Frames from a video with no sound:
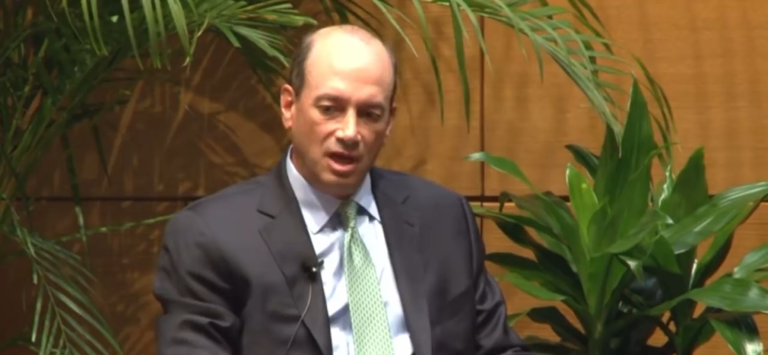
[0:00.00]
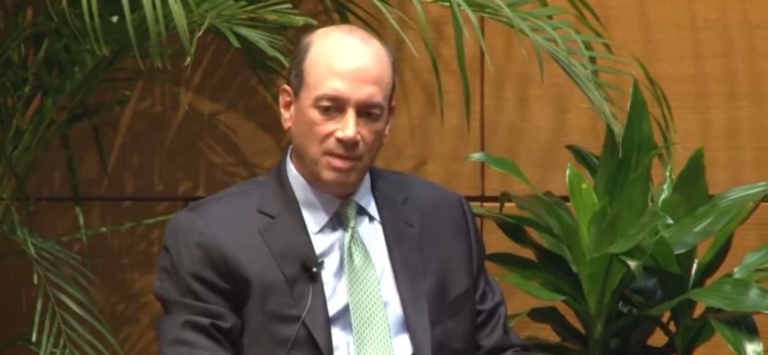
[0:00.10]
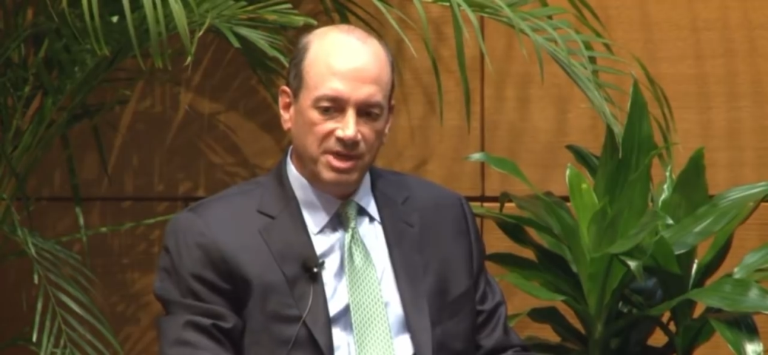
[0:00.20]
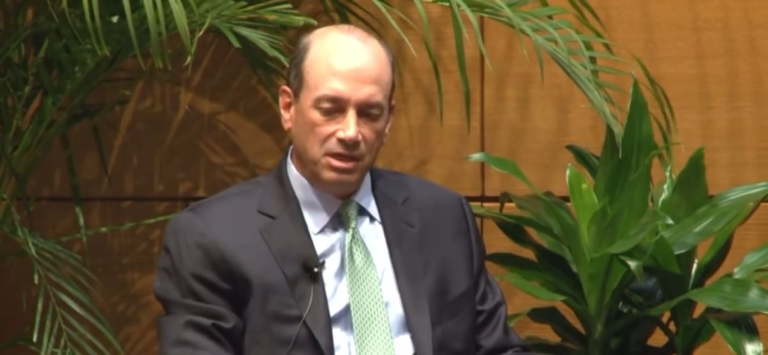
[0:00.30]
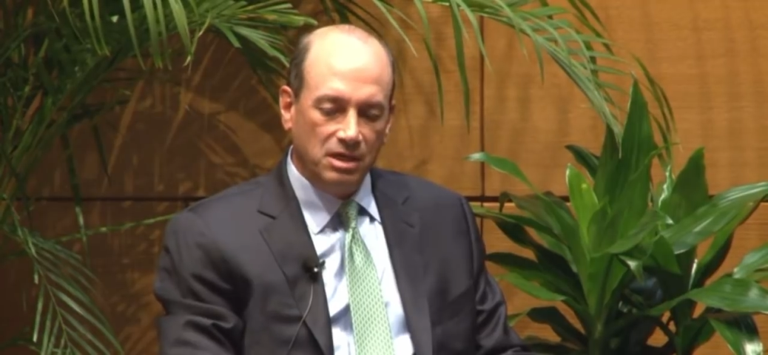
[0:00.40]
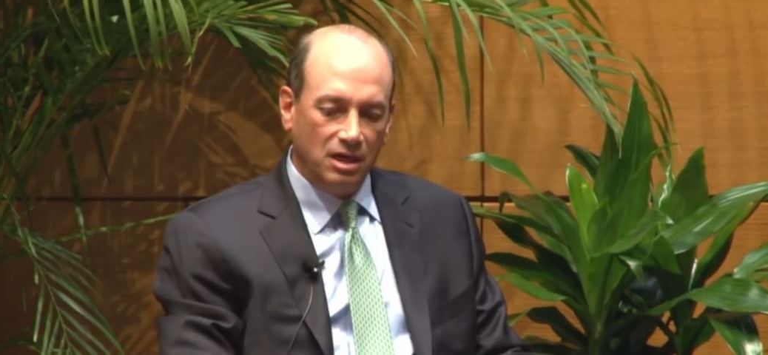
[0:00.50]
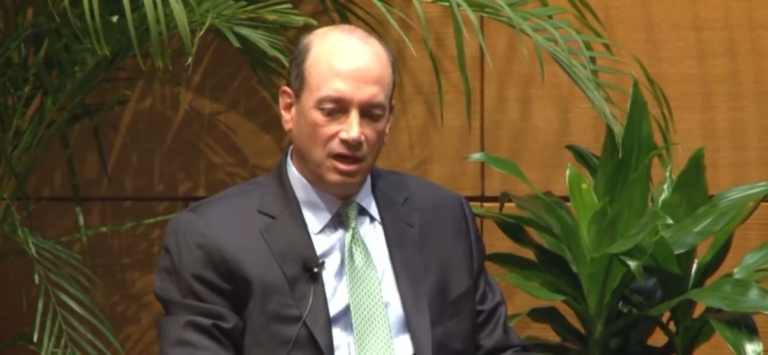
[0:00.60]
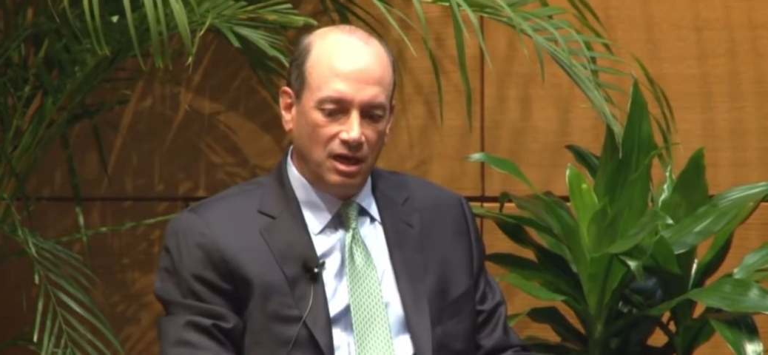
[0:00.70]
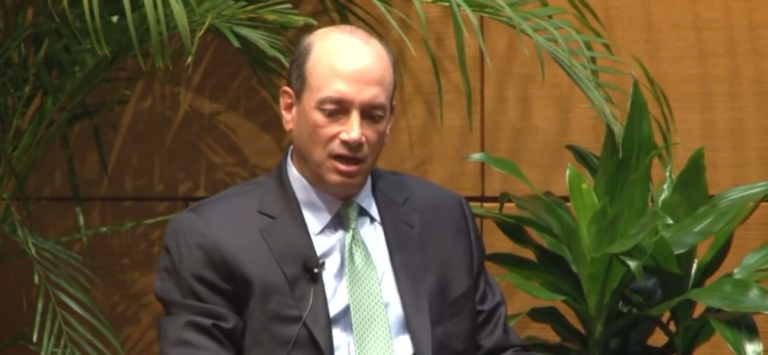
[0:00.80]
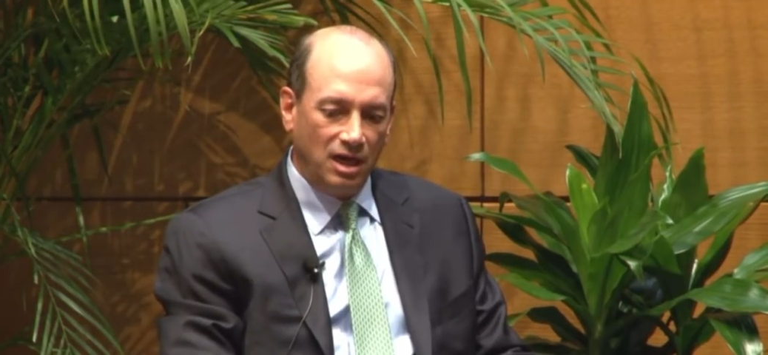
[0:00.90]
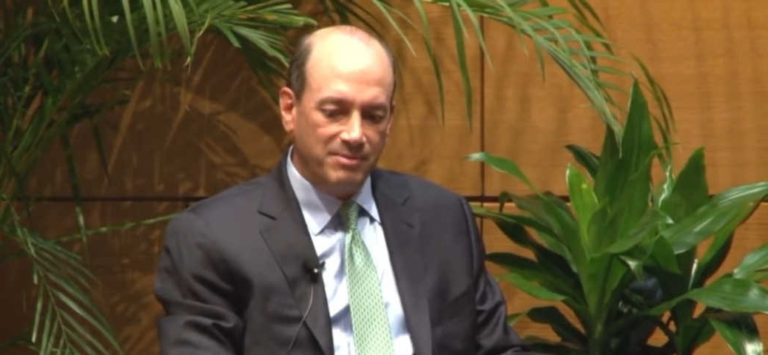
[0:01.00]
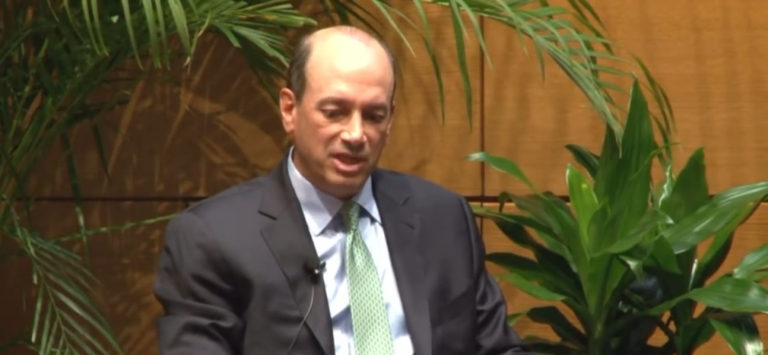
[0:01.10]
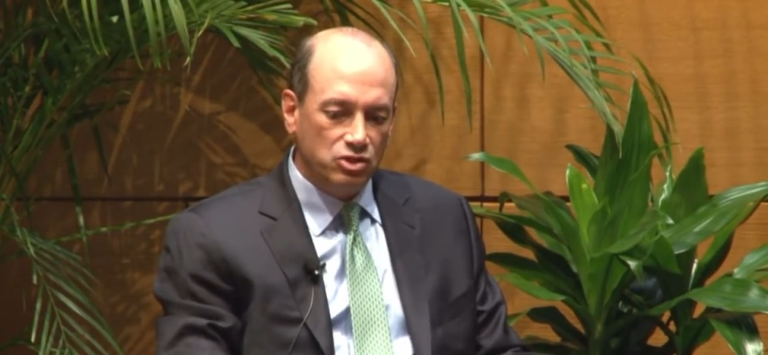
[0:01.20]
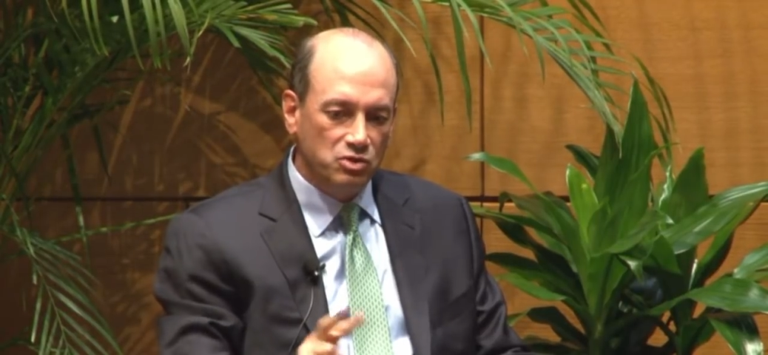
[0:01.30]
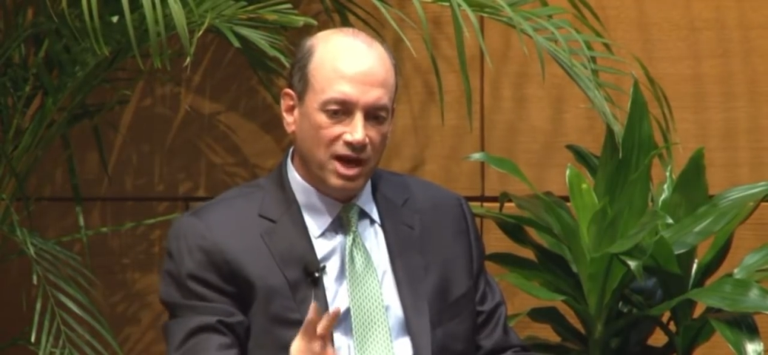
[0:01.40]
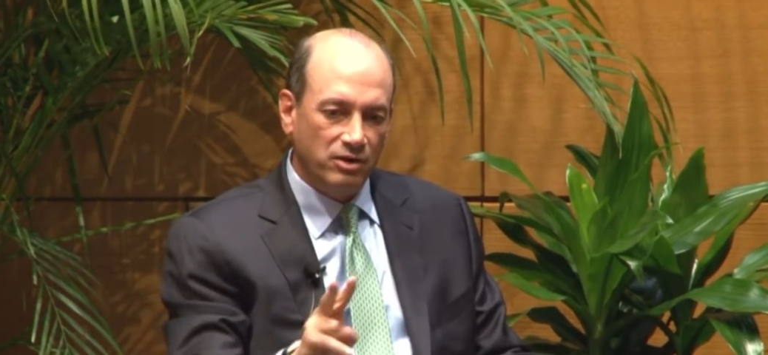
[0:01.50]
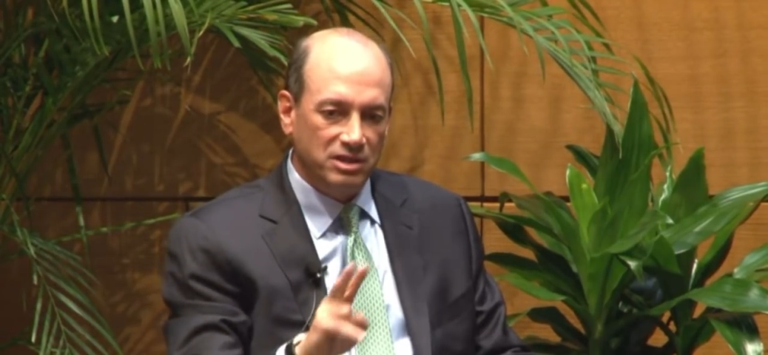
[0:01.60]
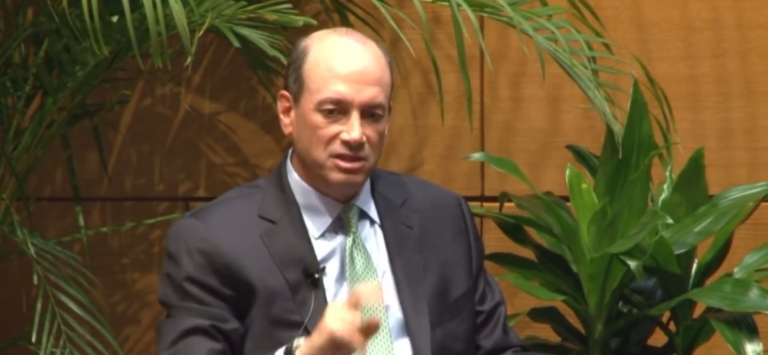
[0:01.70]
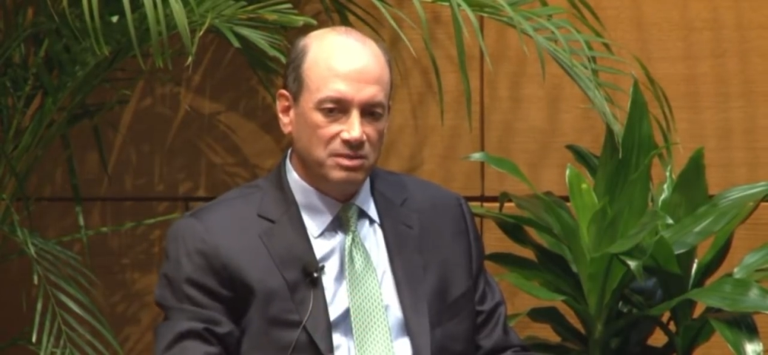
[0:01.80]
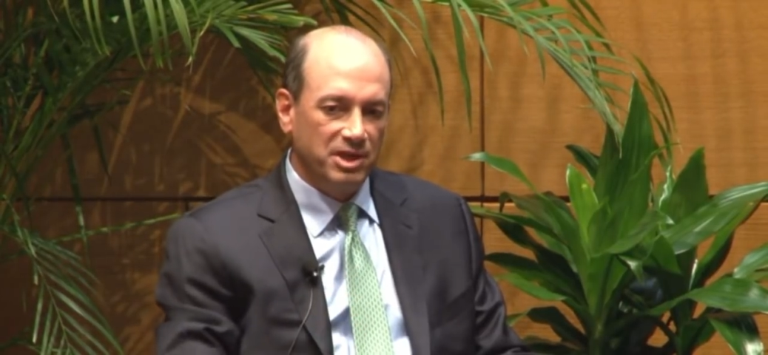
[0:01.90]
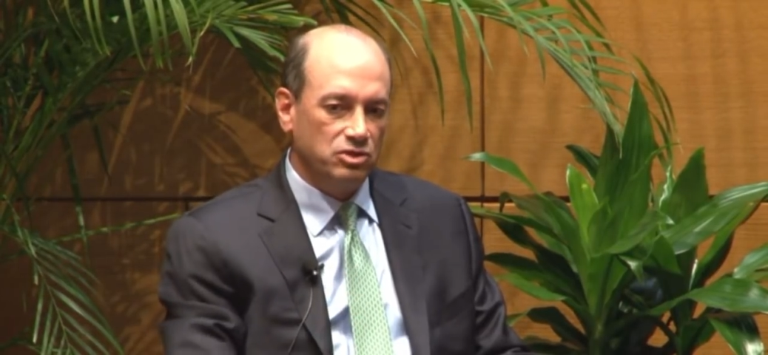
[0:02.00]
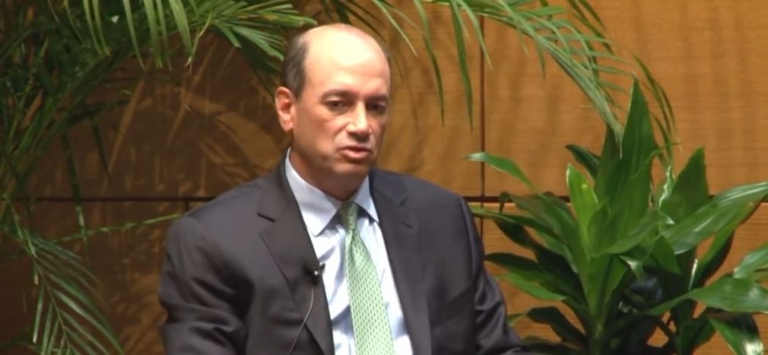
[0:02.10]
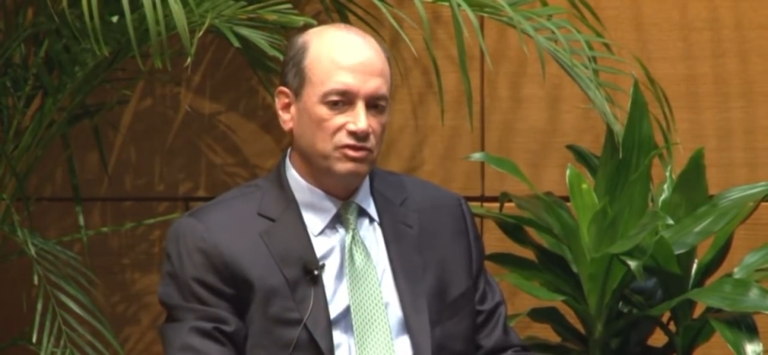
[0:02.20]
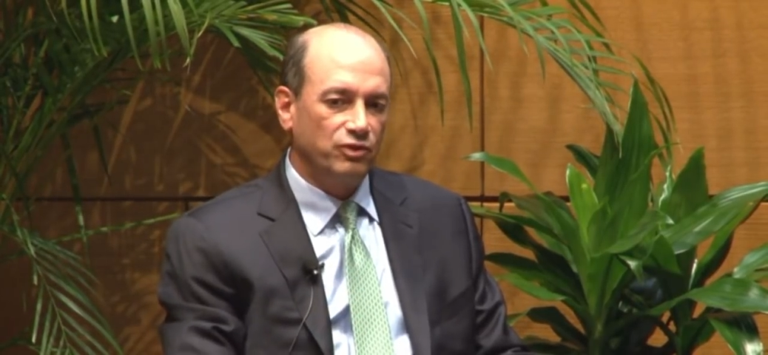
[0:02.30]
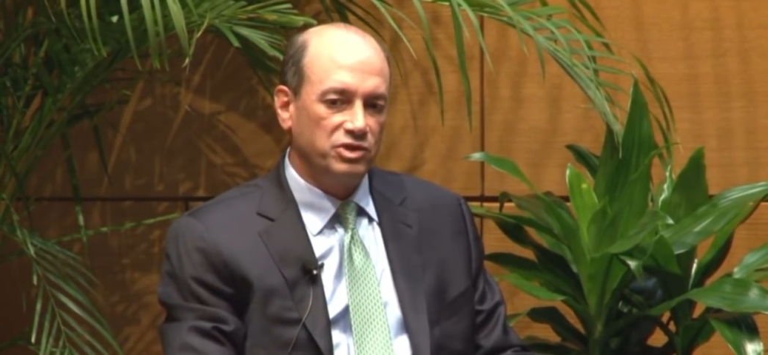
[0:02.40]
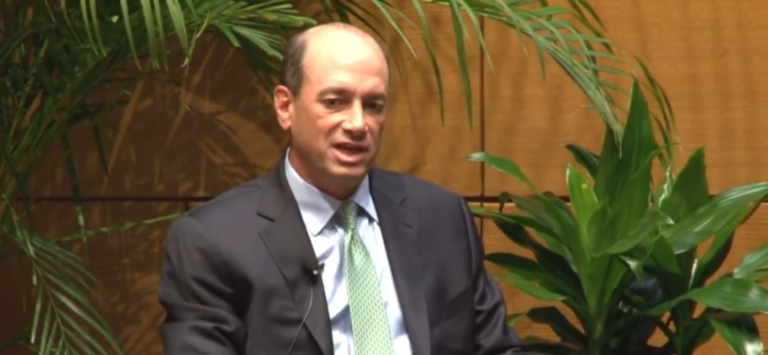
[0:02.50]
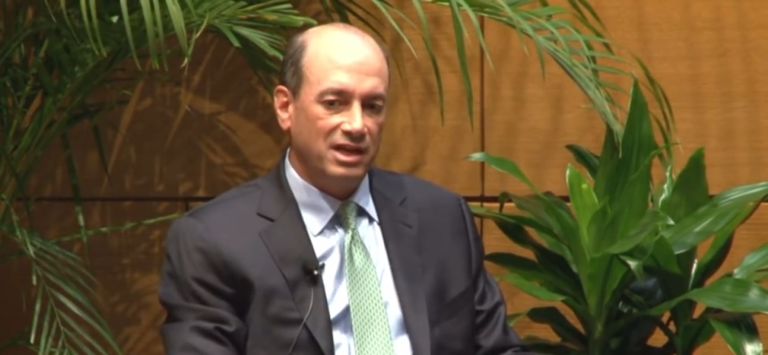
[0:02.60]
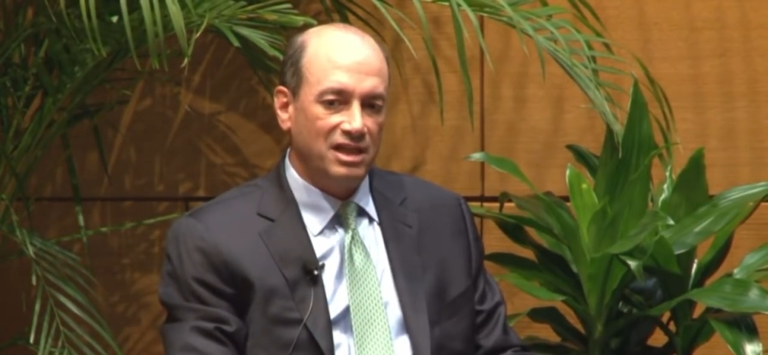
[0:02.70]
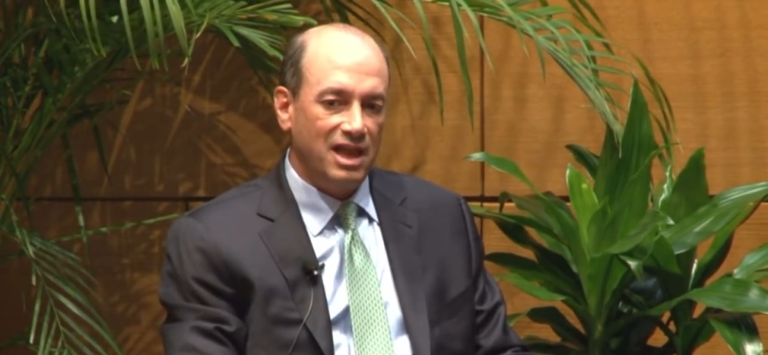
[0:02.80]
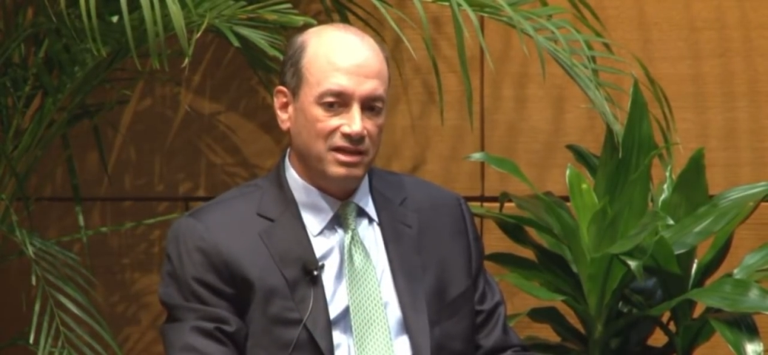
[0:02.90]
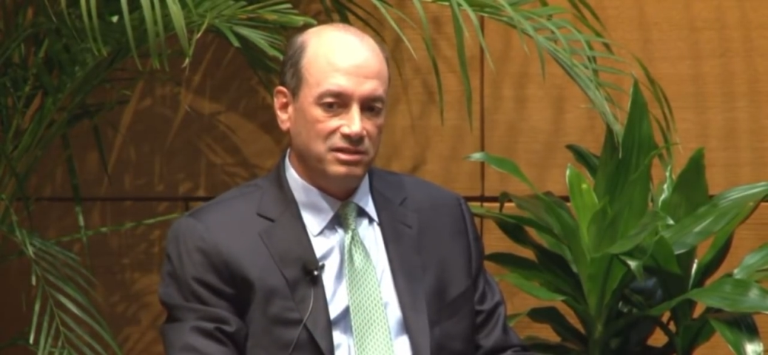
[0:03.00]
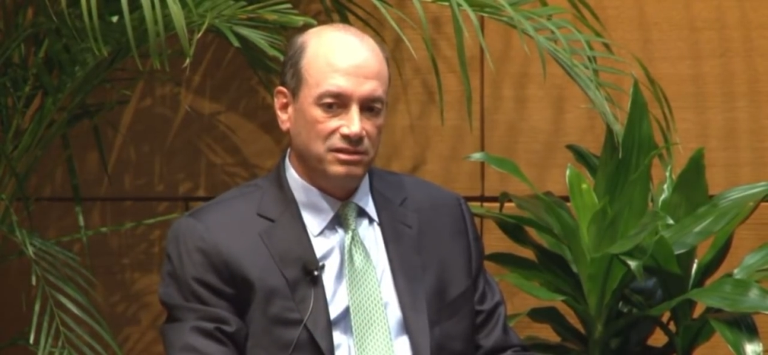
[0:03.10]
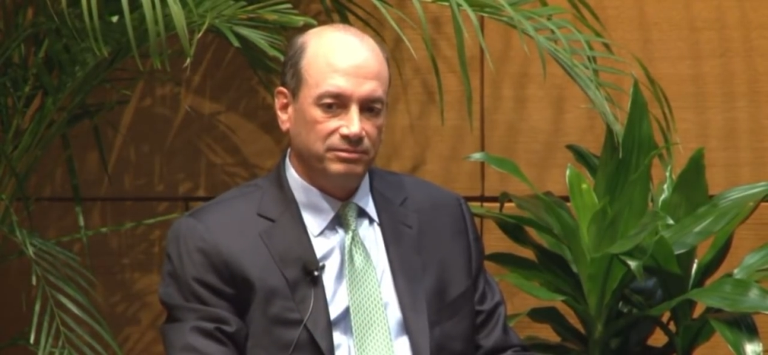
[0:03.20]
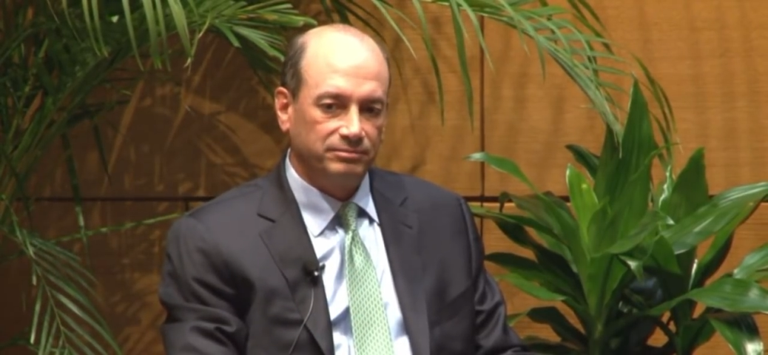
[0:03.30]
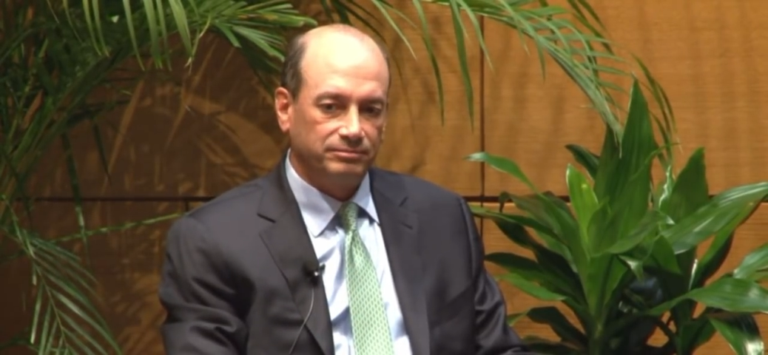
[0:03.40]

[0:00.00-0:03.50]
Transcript: I mean, I make two guarantees to my students first day of class.